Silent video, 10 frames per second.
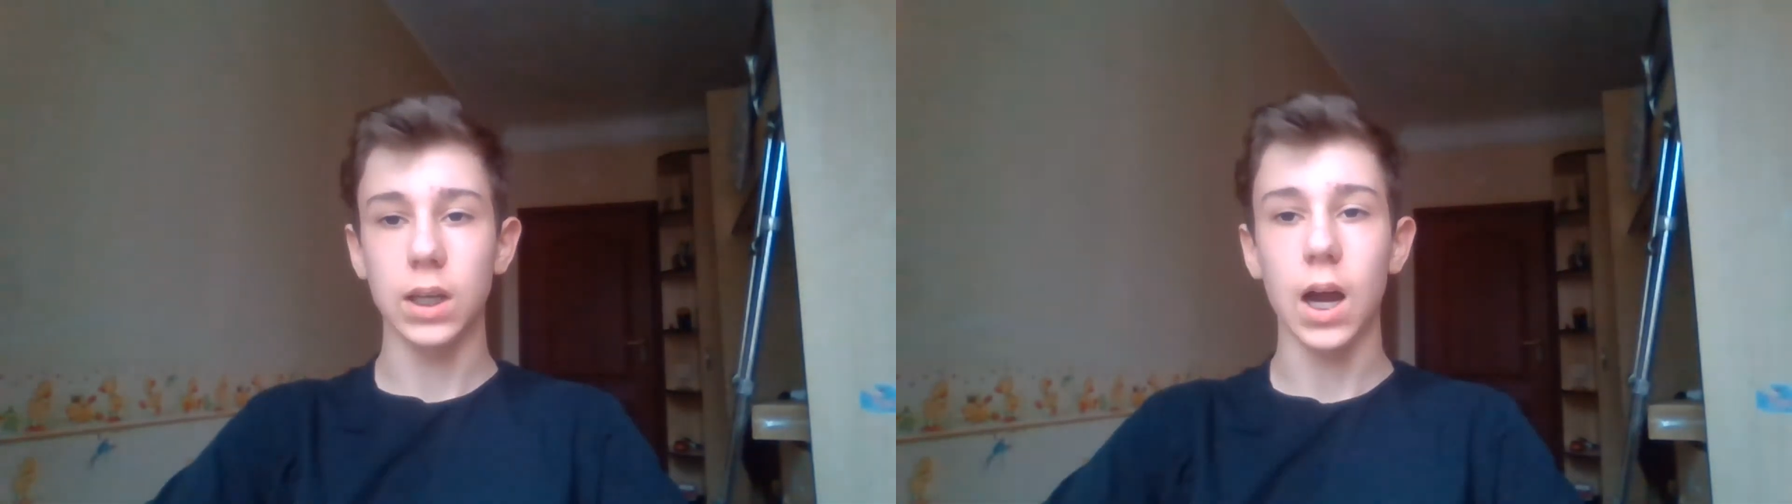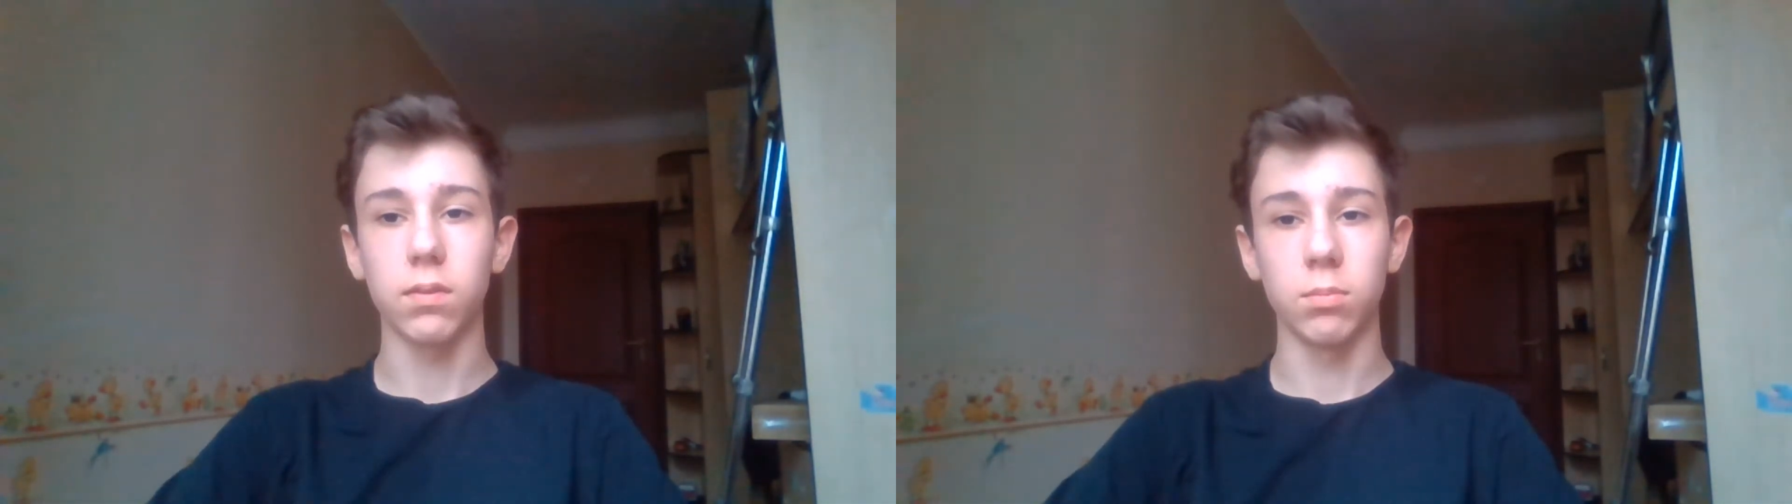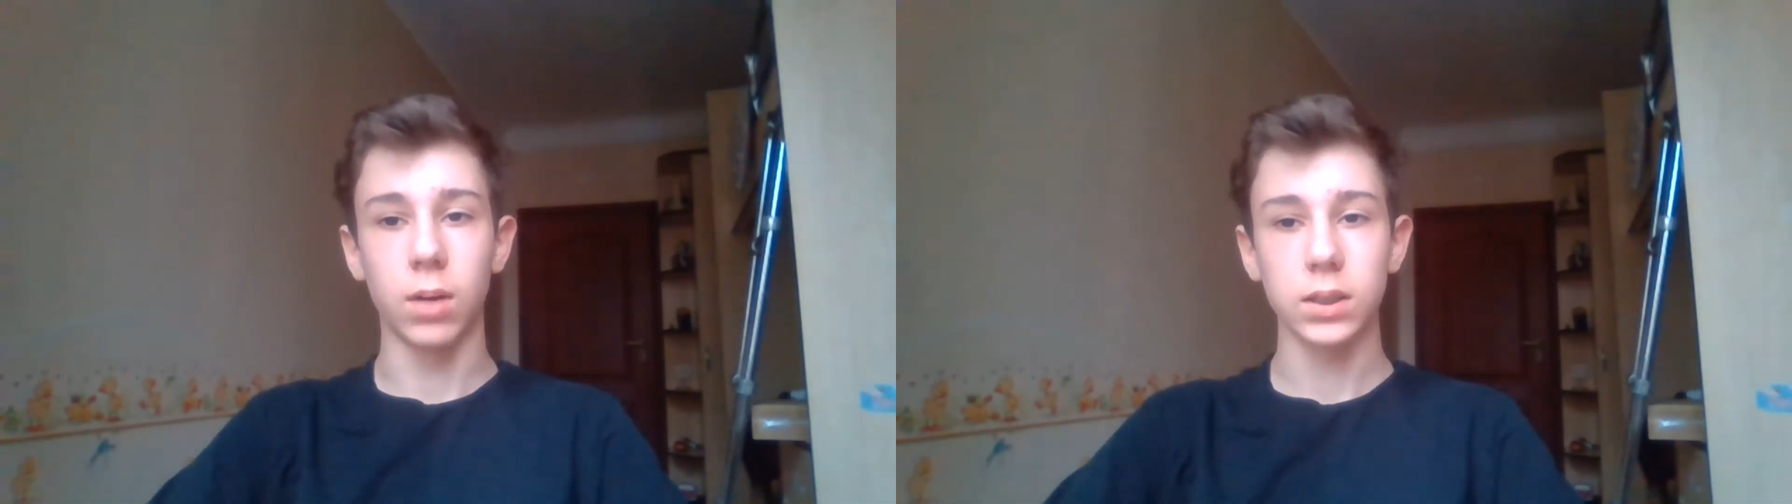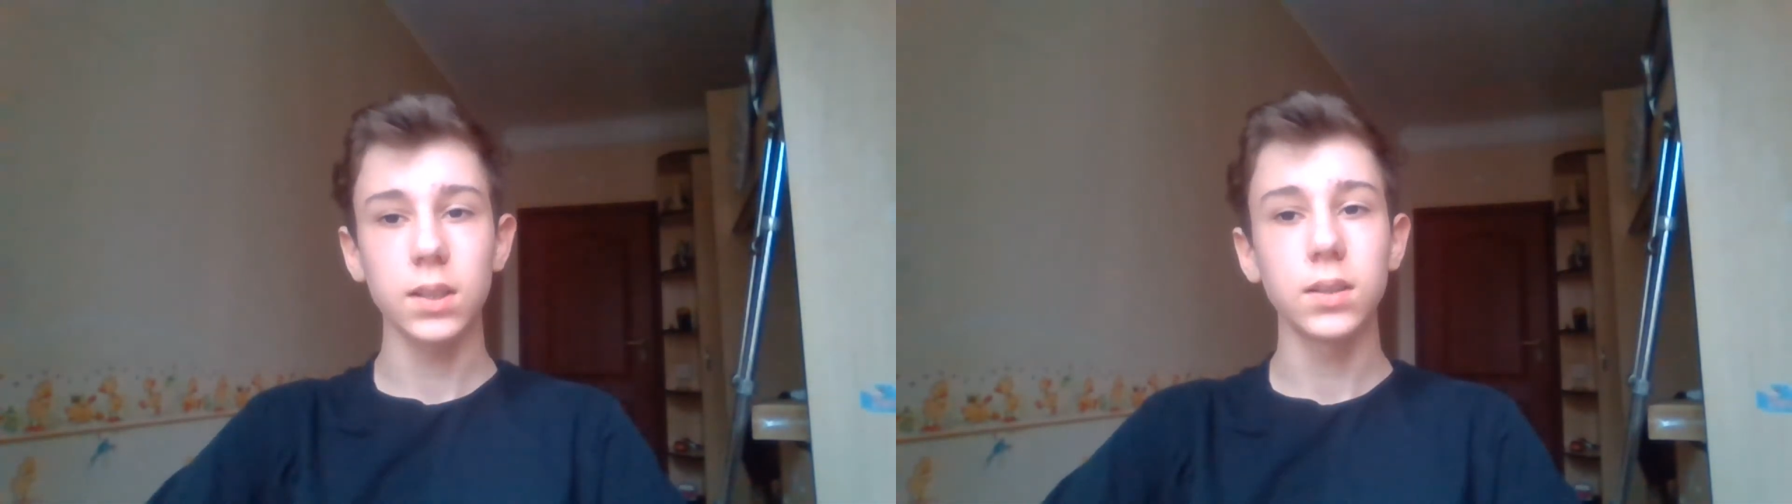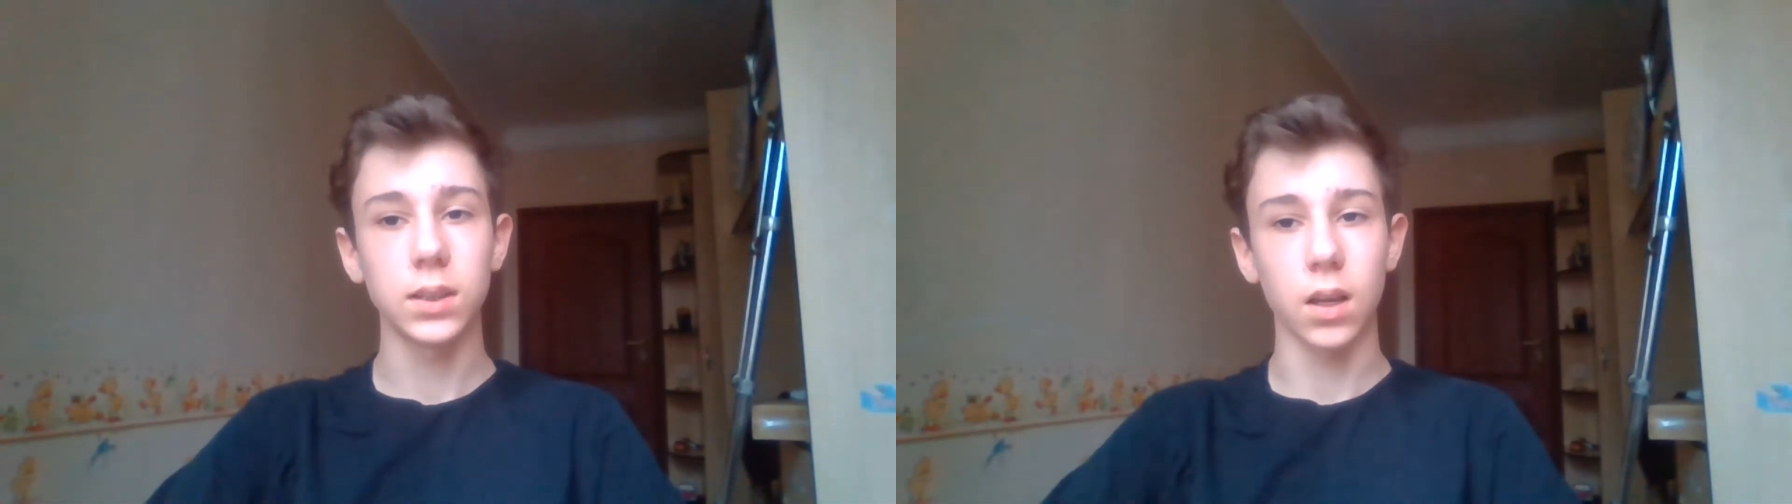our masks
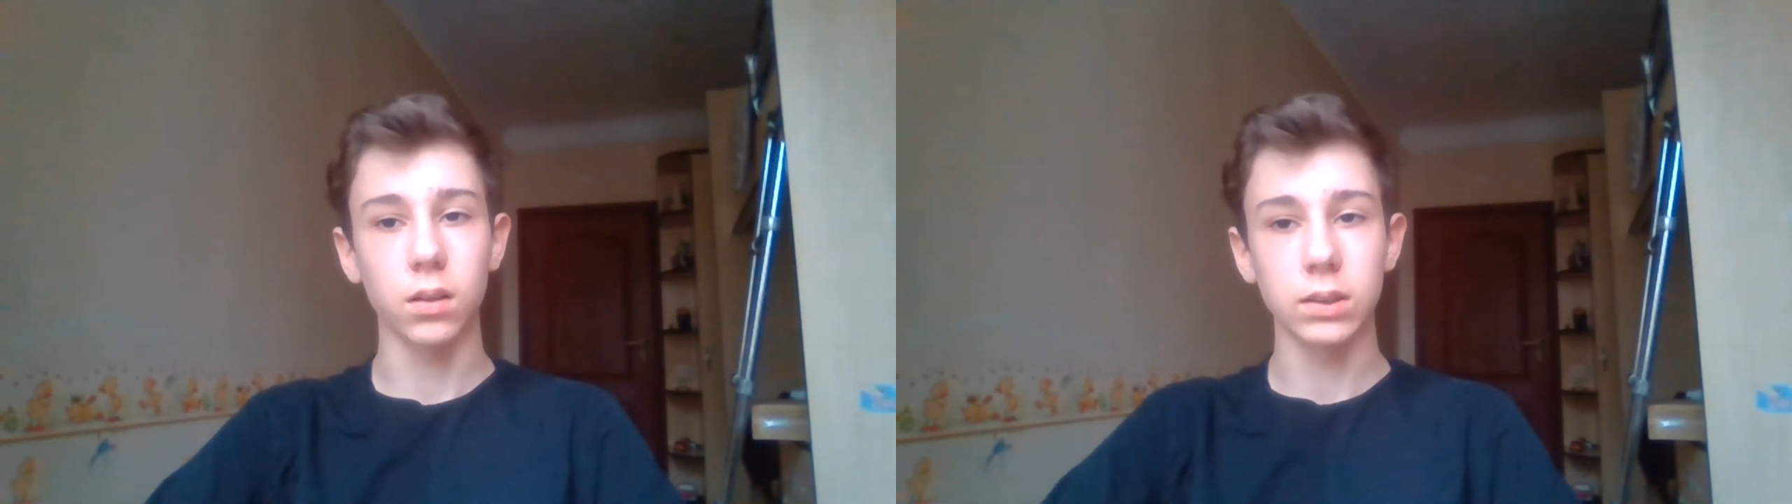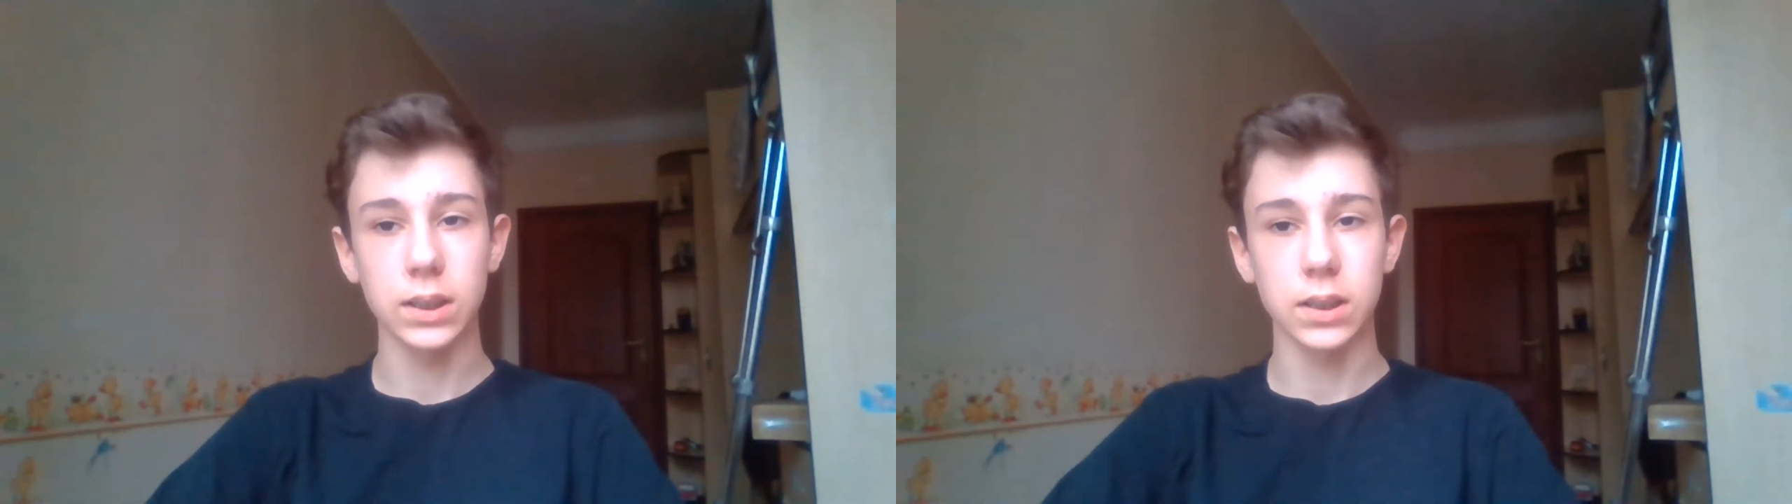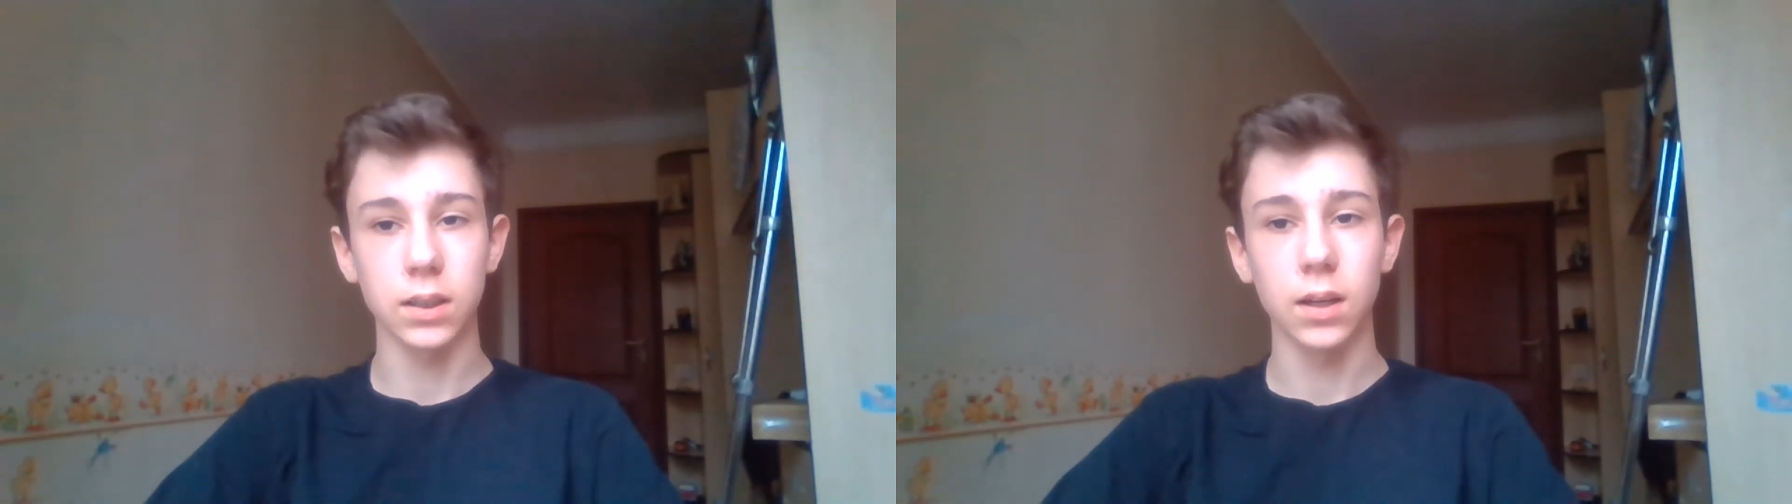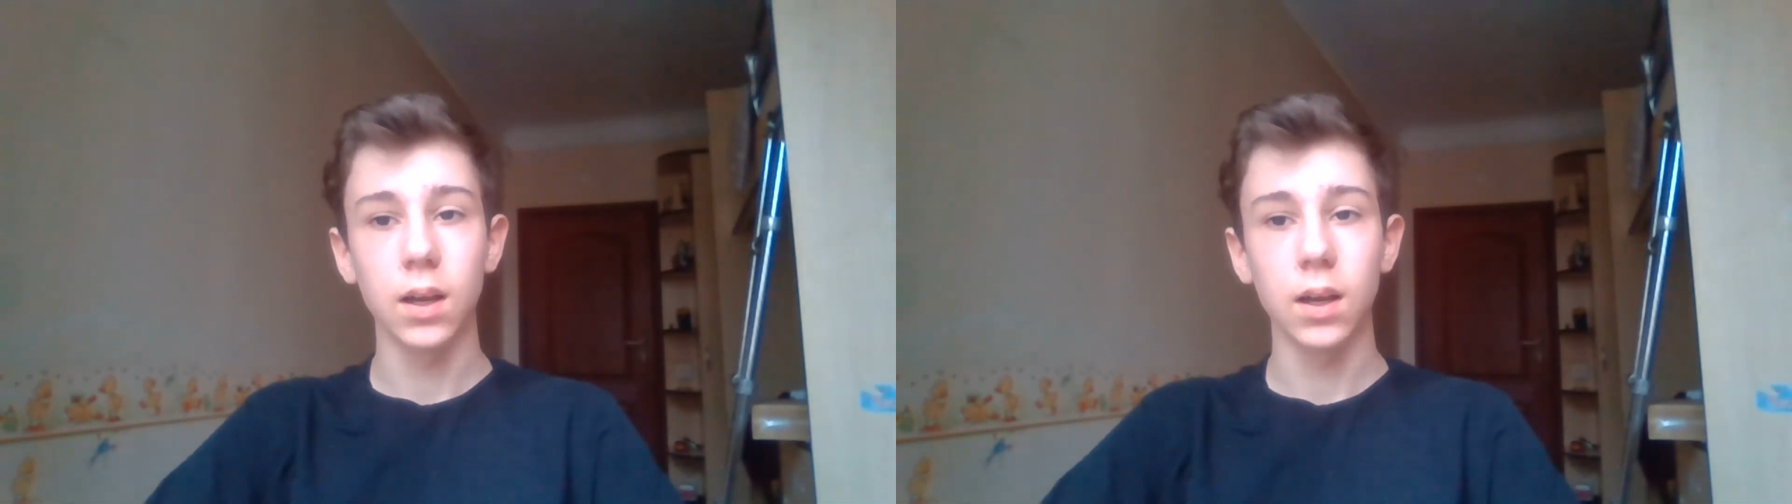need electricity.